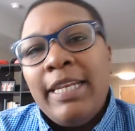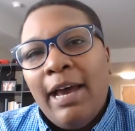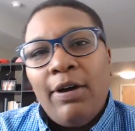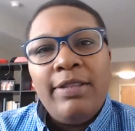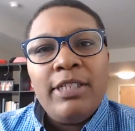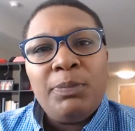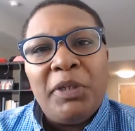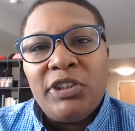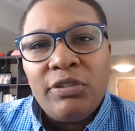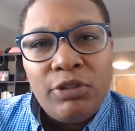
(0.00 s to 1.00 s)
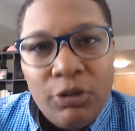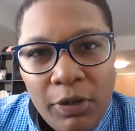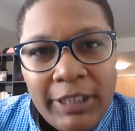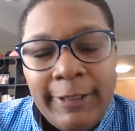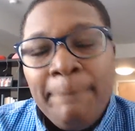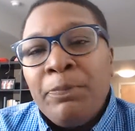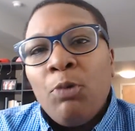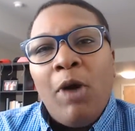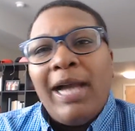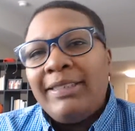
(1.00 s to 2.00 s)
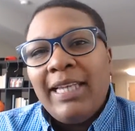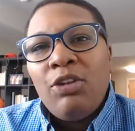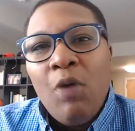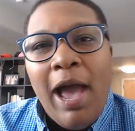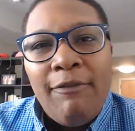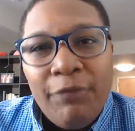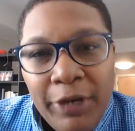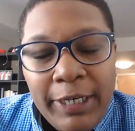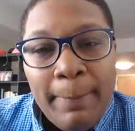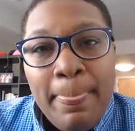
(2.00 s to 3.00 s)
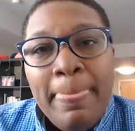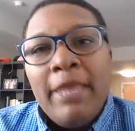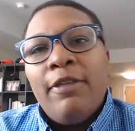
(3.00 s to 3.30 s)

Now, in this personal choice, why I say you have freedom,